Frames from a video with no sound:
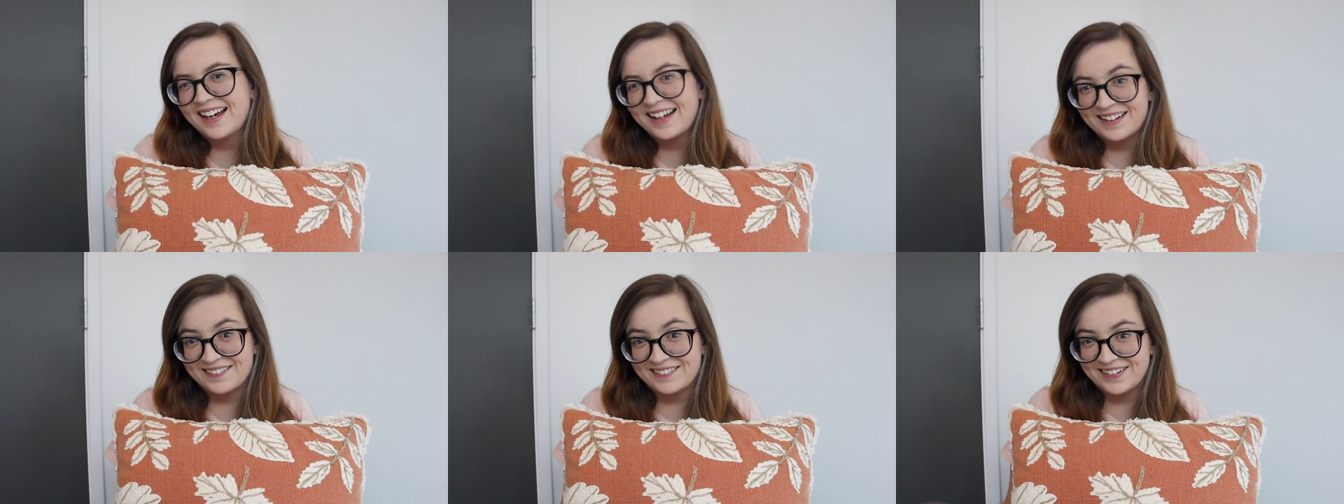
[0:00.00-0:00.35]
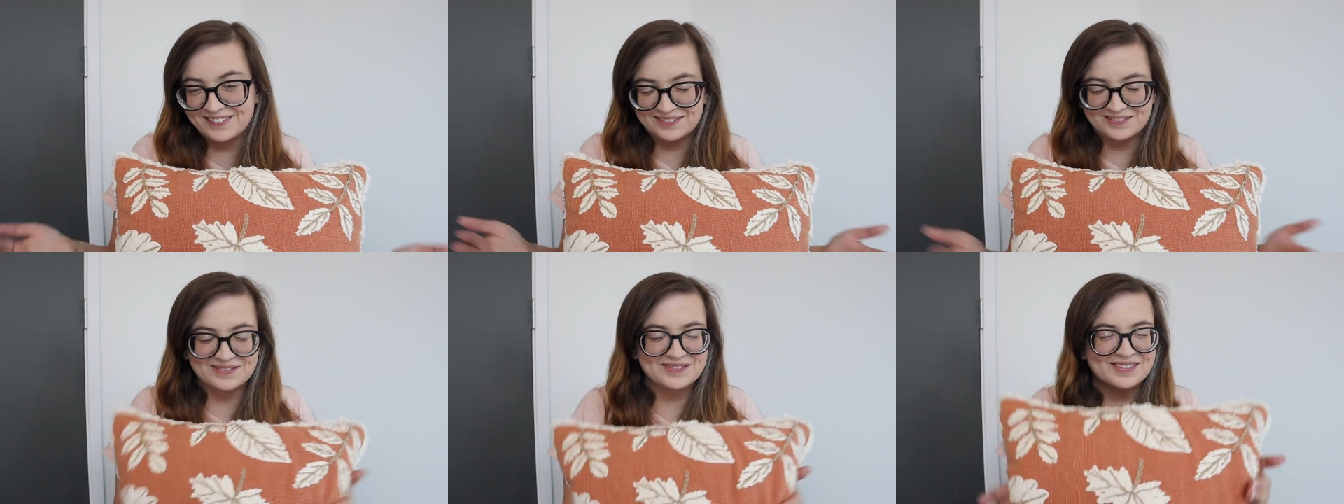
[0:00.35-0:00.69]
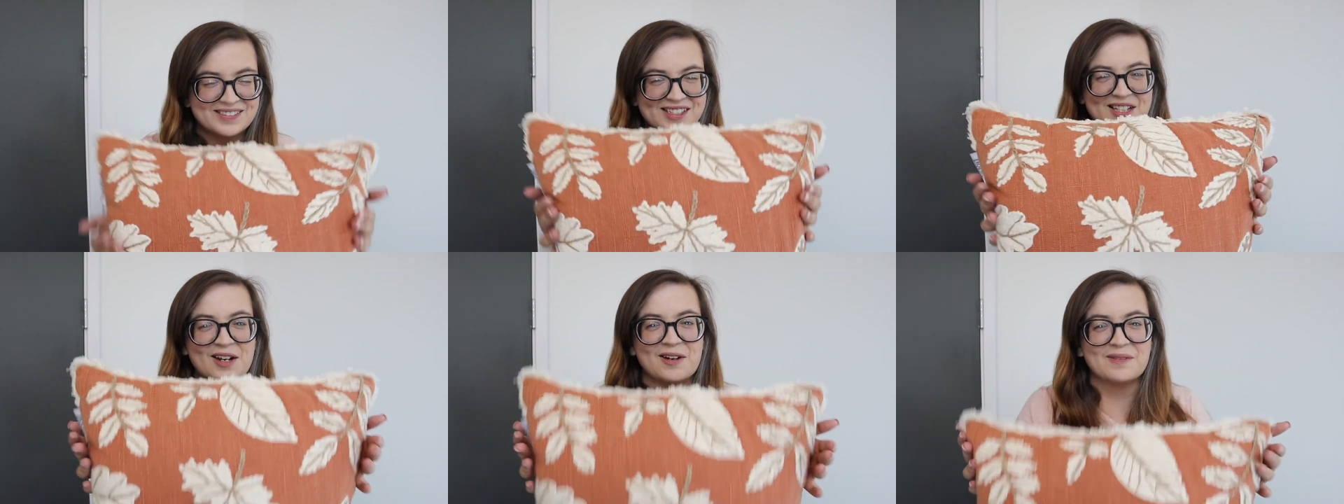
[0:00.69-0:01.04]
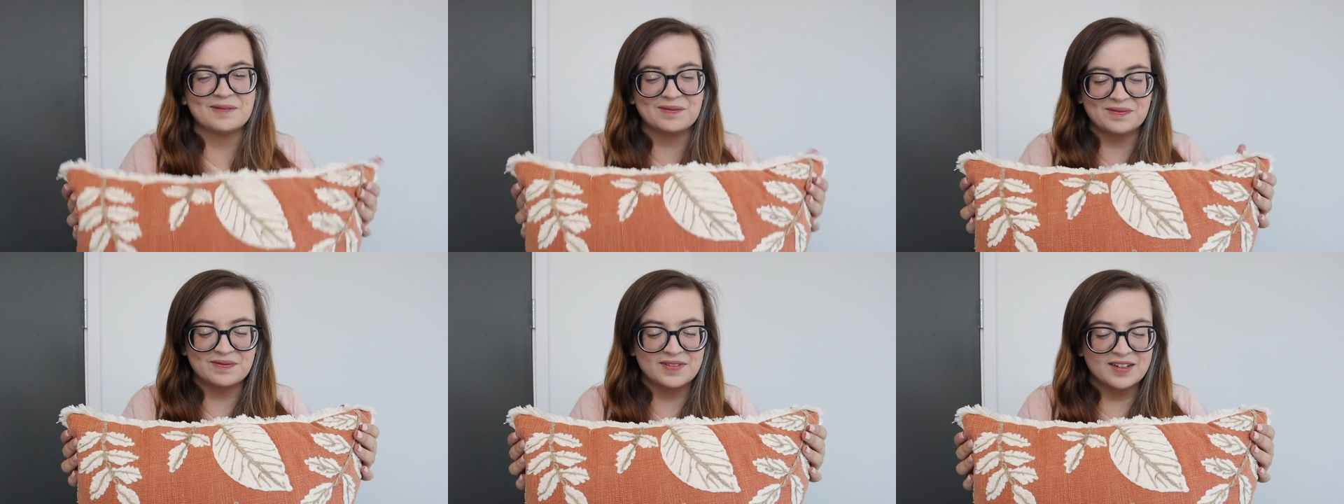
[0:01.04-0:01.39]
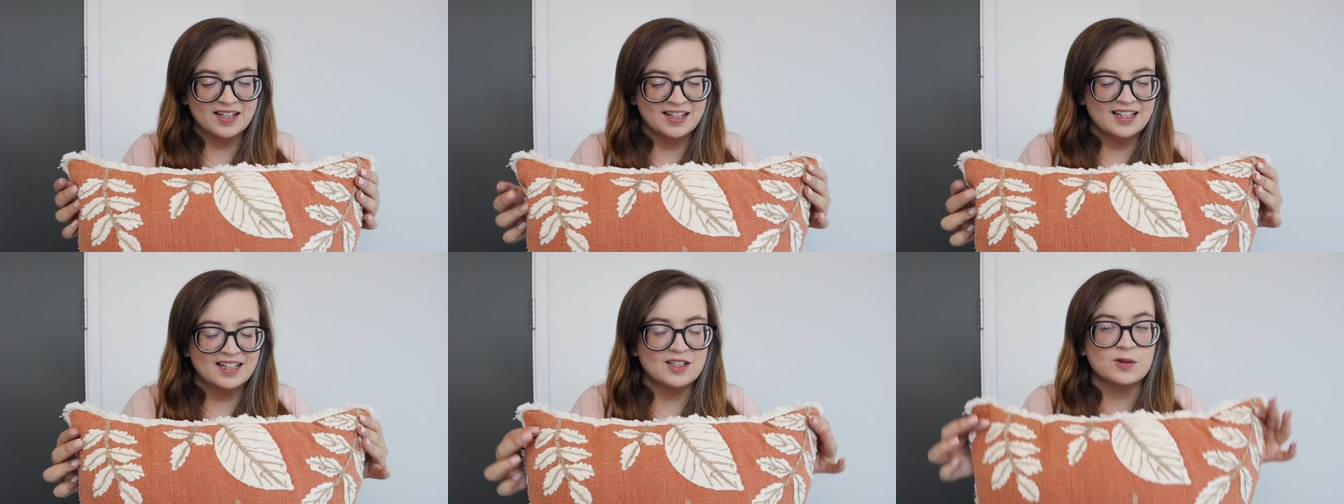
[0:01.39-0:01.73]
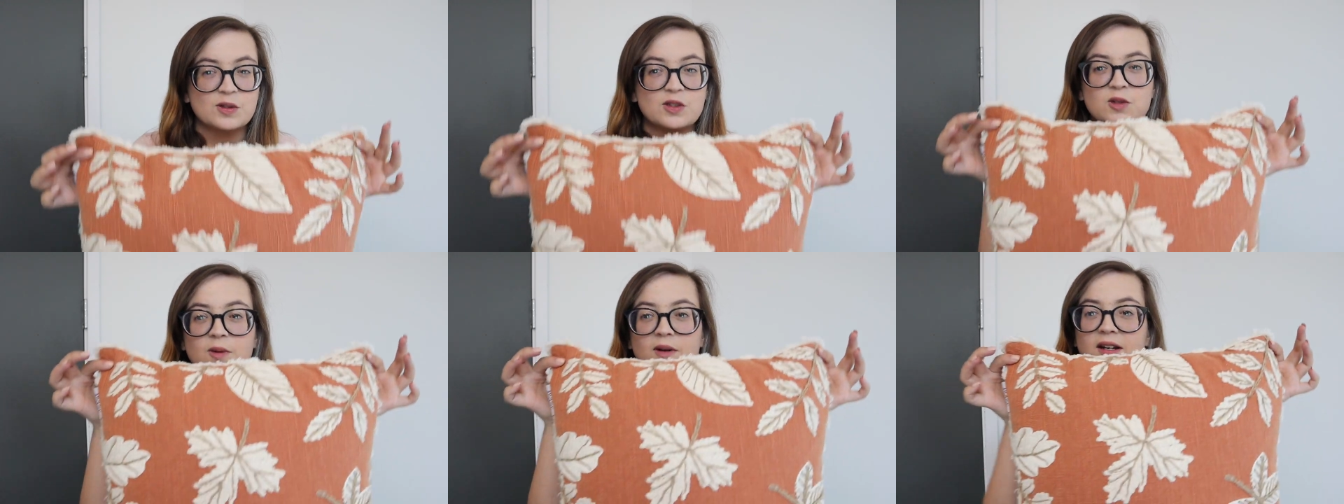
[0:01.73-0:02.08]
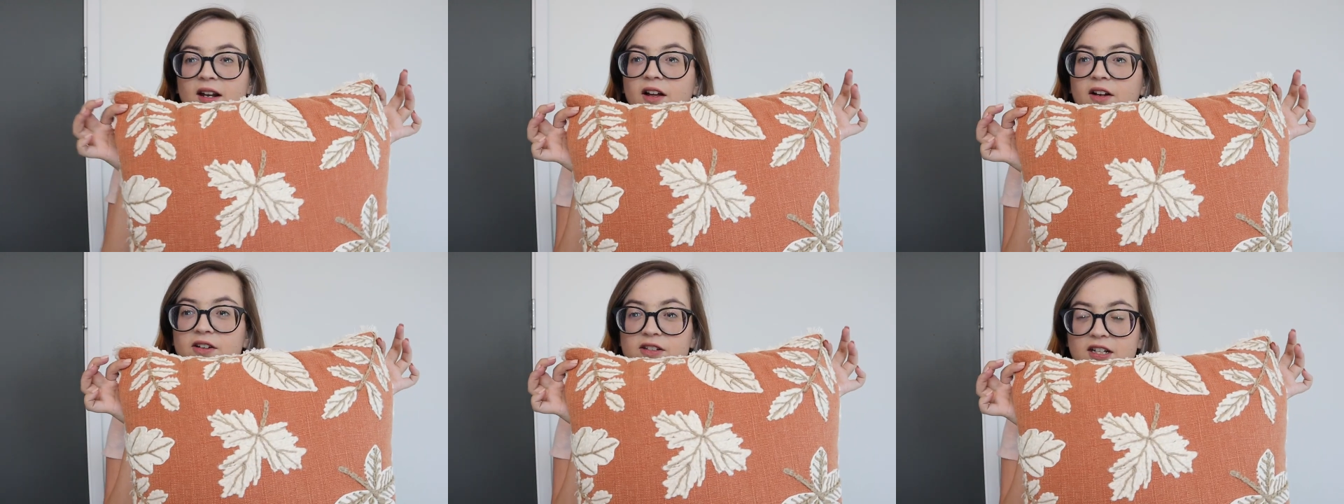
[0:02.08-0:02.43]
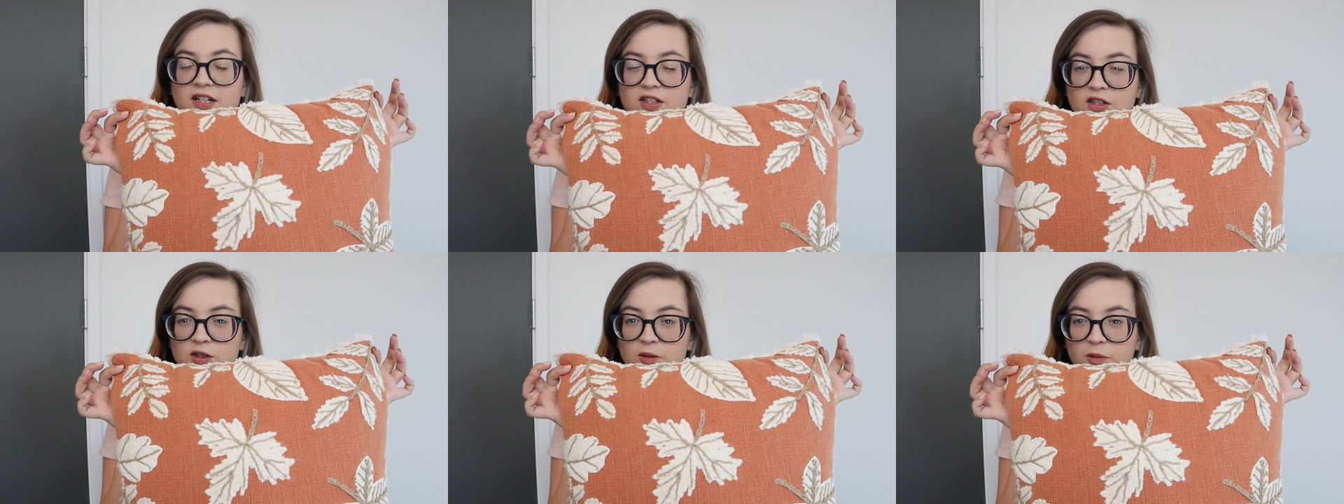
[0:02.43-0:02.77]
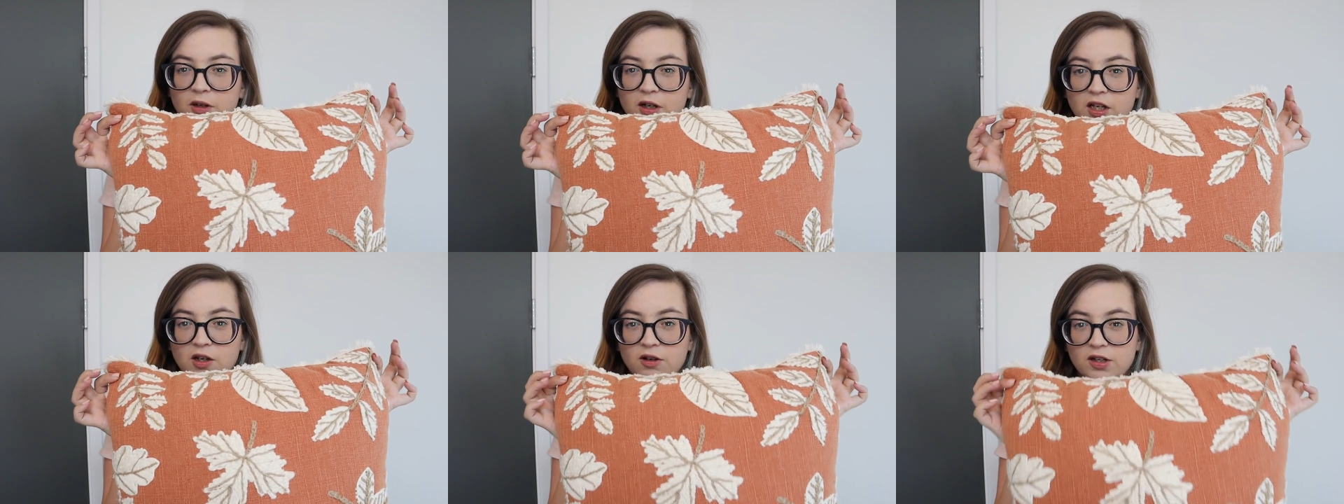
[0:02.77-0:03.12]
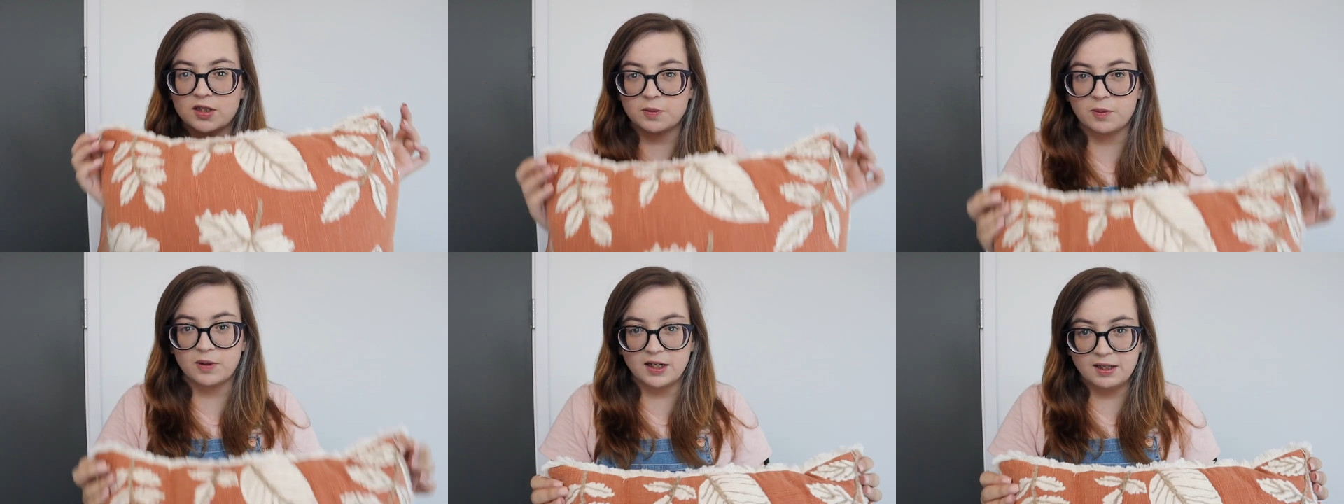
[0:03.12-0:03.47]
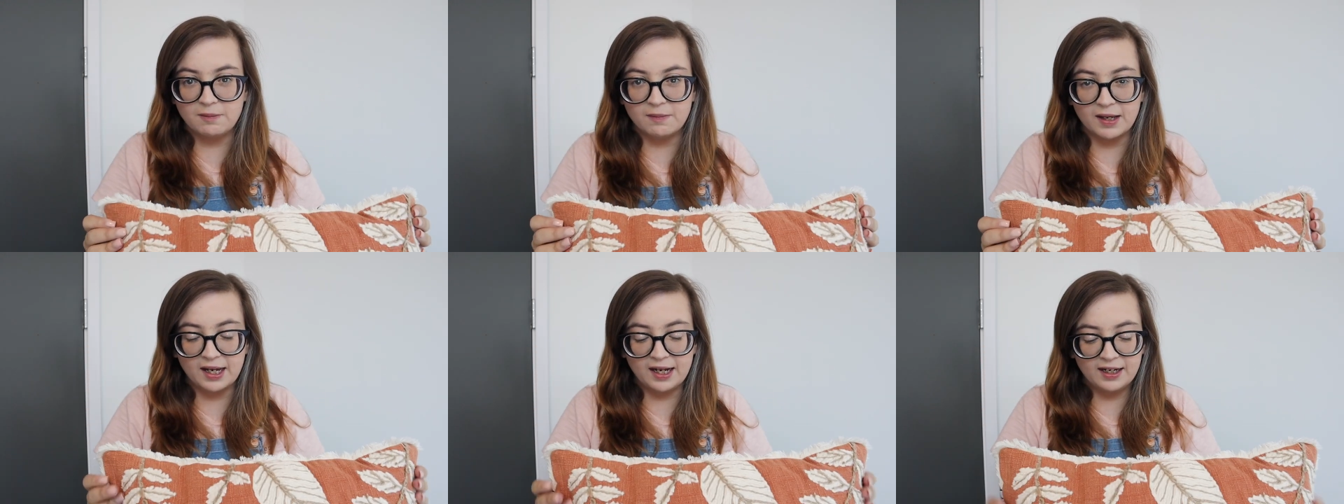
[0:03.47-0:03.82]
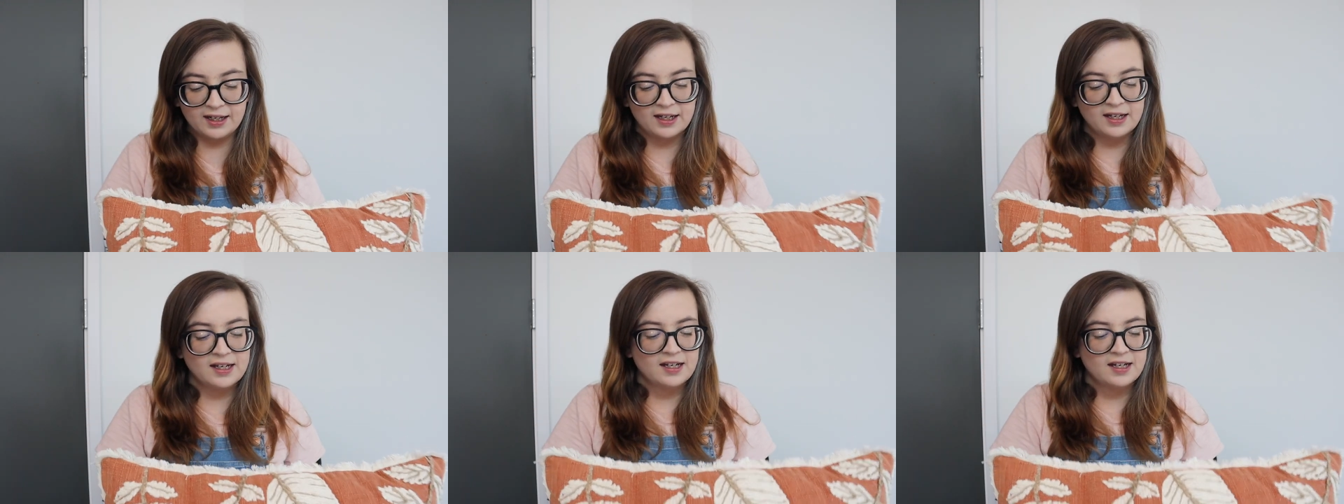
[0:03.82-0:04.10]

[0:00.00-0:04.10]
I don't know. So this is $20. It's super cute. It's pretty big.